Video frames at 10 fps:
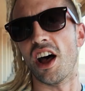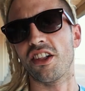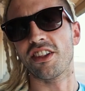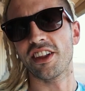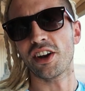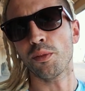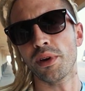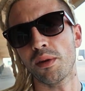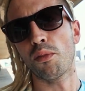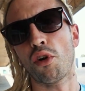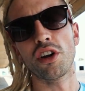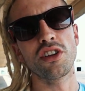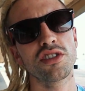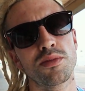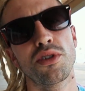a little bit more
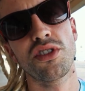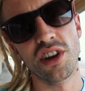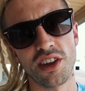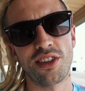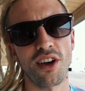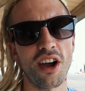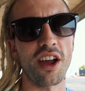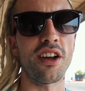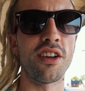usable than I thought.